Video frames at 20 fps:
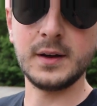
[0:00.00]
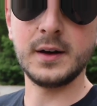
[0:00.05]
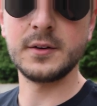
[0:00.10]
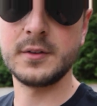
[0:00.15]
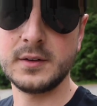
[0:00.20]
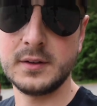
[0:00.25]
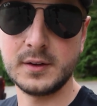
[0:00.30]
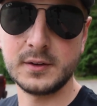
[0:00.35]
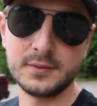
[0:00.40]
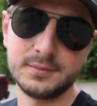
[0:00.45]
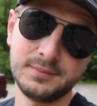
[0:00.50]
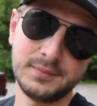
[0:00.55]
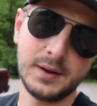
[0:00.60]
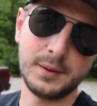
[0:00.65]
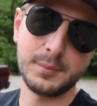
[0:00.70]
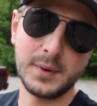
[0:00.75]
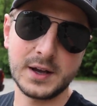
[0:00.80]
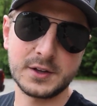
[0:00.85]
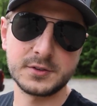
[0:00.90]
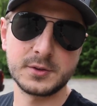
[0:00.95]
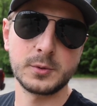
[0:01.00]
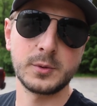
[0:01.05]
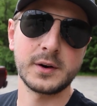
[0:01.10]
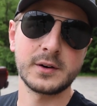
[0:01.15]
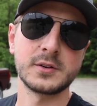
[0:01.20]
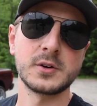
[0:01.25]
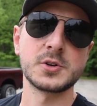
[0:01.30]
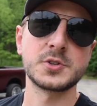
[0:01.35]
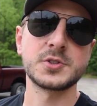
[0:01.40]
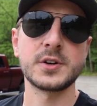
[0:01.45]
I'm actually
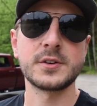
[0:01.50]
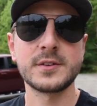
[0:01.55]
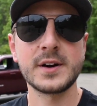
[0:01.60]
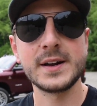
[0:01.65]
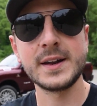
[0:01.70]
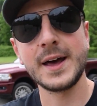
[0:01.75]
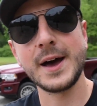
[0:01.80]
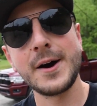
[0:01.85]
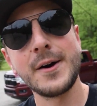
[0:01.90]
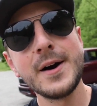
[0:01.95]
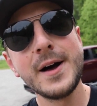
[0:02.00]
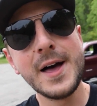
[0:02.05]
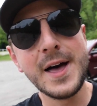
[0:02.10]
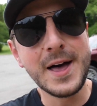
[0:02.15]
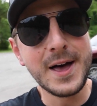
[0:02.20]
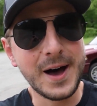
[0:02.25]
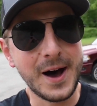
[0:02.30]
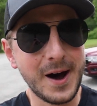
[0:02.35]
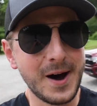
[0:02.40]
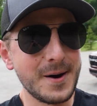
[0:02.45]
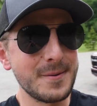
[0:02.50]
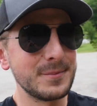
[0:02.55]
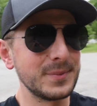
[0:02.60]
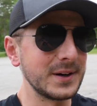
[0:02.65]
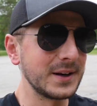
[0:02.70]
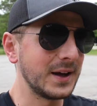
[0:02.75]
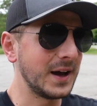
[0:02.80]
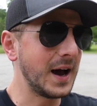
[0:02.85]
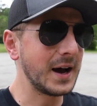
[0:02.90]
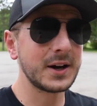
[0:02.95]
wearing their shirt right now,
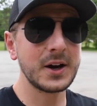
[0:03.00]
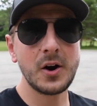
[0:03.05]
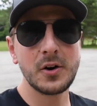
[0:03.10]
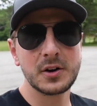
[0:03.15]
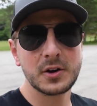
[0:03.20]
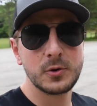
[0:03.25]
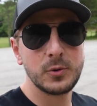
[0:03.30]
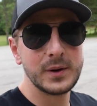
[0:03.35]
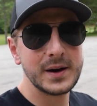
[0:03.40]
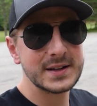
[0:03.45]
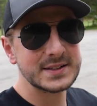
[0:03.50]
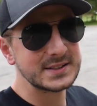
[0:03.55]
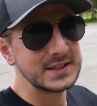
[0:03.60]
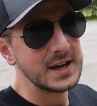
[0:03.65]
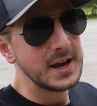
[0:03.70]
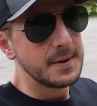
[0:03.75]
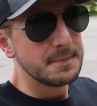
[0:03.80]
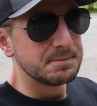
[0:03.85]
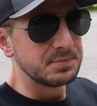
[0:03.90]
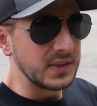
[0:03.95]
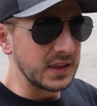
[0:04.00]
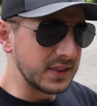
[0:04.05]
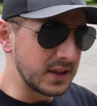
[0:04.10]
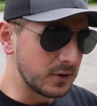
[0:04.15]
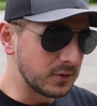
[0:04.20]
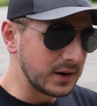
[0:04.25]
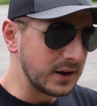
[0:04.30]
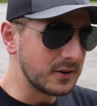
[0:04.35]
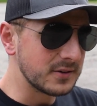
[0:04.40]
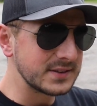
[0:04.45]
but I called it quits. And
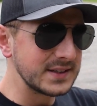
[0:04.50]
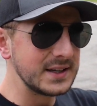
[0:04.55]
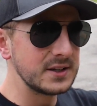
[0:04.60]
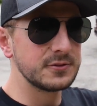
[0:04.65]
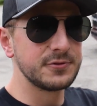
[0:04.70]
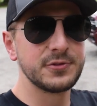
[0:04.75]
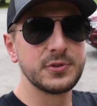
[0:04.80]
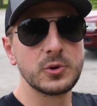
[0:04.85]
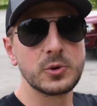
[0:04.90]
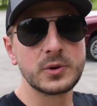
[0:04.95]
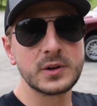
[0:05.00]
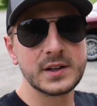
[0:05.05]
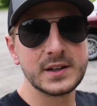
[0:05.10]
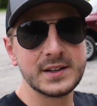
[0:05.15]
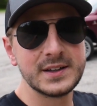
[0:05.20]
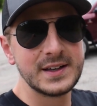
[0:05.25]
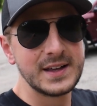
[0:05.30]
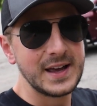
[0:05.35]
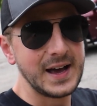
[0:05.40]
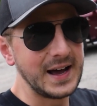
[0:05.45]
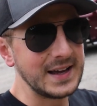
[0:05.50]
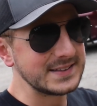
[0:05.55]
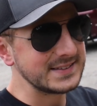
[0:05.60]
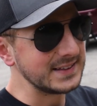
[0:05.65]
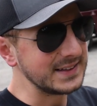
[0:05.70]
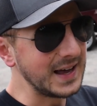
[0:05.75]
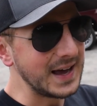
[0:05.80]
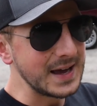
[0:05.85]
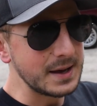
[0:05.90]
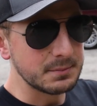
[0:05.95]
then when I was in Florida, I
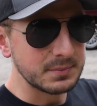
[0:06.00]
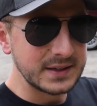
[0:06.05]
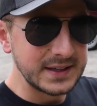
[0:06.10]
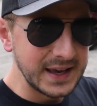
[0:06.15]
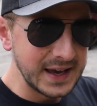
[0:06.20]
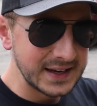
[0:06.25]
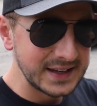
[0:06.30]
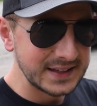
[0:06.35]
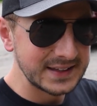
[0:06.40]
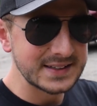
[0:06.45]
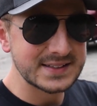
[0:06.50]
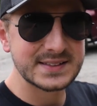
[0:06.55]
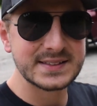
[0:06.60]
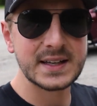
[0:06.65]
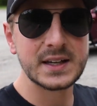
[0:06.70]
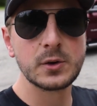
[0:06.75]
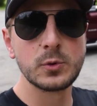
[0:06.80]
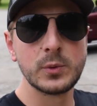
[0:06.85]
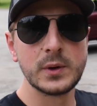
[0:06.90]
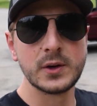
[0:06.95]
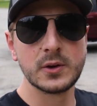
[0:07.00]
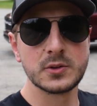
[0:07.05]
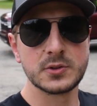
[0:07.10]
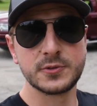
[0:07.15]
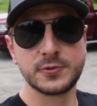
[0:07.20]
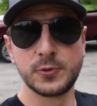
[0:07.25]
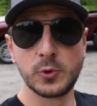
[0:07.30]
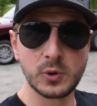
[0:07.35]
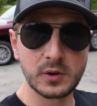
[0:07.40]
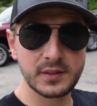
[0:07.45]
said I am getting a set of
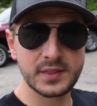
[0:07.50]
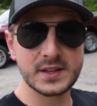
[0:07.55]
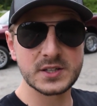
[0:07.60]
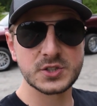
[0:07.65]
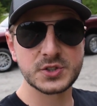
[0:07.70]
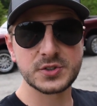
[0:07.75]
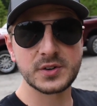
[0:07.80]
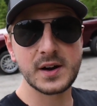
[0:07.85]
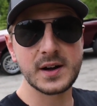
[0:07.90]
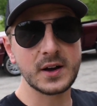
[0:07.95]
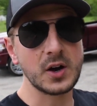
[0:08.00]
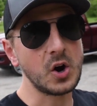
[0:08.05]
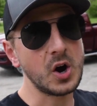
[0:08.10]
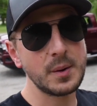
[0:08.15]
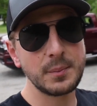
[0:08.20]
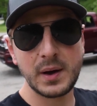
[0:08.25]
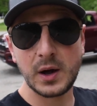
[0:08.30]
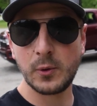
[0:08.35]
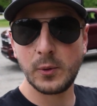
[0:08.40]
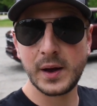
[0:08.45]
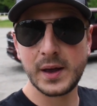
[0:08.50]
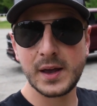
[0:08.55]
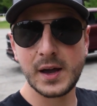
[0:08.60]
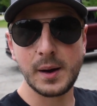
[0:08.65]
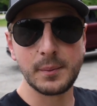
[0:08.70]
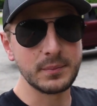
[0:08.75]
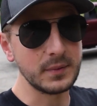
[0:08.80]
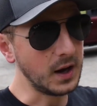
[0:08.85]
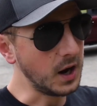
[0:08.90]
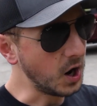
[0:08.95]
wheels for this truck on my way
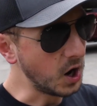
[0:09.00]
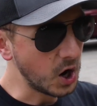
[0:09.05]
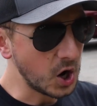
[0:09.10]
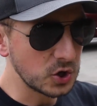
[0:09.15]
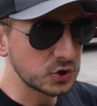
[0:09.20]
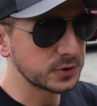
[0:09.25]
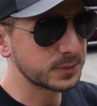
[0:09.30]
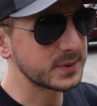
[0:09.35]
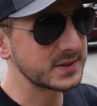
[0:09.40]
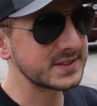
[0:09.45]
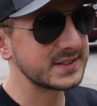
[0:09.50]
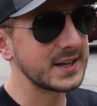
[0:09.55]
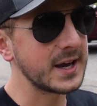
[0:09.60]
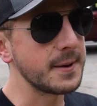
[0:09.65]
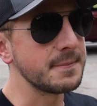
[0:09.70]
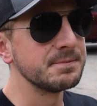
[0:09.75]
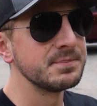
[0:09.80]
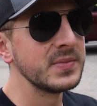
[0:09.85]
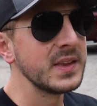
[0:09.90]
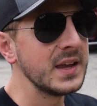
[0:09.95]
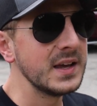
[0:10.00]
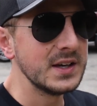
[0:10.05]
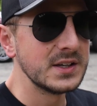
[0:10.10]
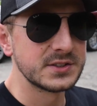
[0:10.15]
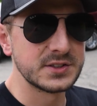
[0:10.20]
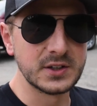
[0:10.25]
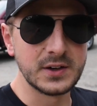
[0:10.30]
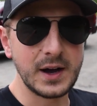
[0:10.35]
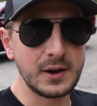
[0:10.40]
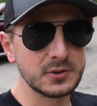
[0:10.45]
up, 100%.
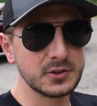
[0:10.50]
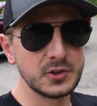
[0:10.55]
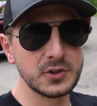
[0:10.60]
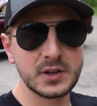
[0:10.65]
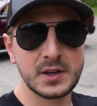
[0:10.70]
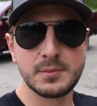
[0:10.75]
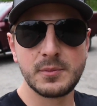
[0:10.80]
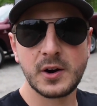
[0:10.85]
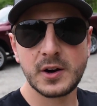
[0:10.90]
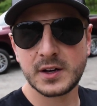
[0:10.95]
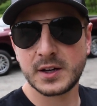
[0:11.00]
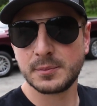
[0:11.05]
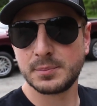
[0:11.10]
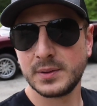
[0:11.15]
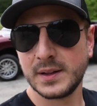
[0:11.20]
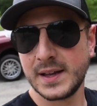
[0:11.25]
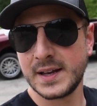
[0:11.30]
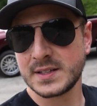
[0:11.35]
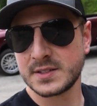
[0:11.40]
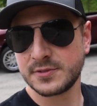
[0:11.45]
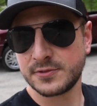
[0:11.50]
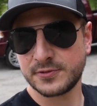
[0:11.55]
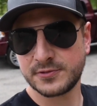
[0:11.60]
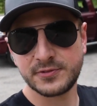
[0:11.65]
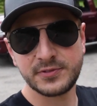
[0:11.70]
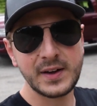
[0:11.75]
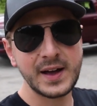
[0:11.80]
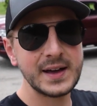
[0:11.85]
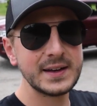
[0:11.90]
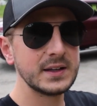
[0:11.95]
So I was looking marketplace,
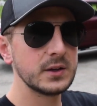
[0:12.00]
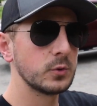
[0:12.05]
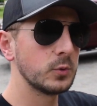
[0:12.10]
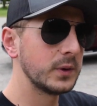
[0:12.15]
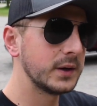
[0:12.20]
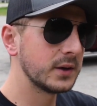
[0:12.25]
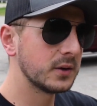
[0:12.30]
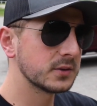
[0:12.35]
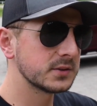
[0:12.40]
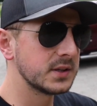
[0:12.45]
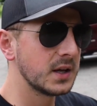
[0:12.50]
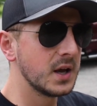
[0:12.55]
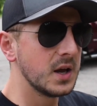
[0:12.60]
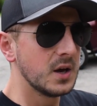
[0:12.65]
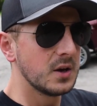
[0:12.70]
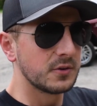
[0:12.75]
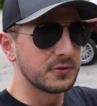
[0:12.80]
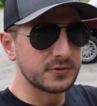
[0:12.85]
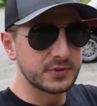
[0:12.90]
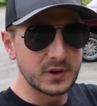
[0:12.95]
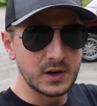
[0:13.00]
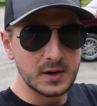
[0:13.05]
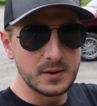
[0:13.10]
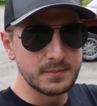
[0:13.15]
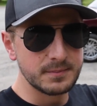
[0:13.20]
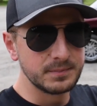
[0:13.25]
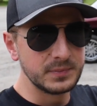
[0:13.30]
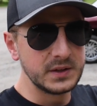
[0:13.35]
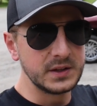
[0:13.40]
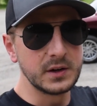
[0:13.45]
finding wheels
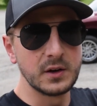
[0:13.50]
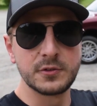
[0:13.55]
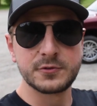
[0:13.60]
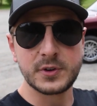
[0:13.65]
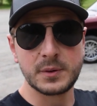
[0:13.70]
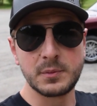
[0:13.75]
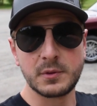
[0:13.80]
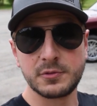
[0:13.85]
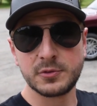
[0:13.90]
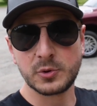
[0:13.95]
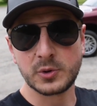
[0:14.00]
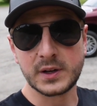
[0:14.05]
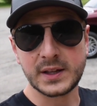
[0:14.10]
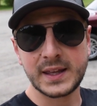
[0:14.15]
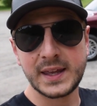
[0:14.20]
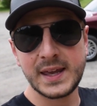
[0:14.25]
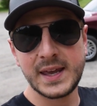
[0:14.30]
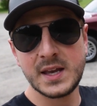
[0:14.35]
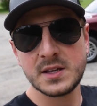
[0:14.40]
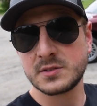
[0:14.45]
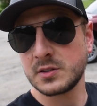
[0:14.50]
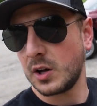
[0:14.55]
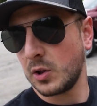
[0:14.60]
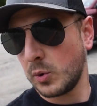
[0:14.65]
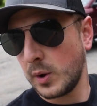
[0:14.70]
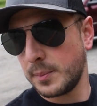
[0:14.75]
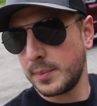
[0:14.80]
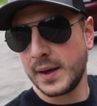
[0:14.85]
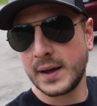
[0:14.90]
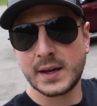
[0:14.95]
from the Florida Keys all
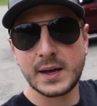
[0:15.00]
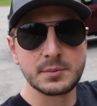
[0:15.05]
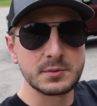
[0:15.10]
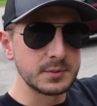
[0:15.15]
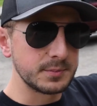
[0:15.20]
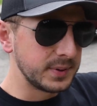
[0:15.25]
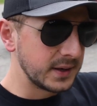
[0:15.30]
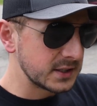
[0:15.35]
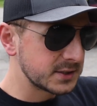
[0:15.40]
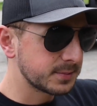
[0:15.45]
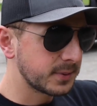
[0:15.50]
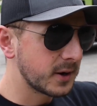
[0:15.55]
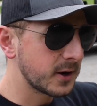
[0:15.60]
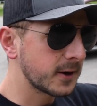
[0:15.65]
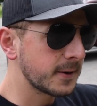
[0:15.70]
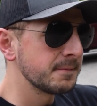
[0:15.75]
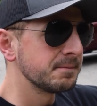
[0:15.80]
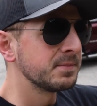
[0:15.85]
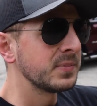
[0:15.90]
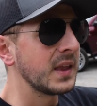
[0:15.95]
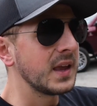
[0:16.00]
the way back up to Pittsburgh.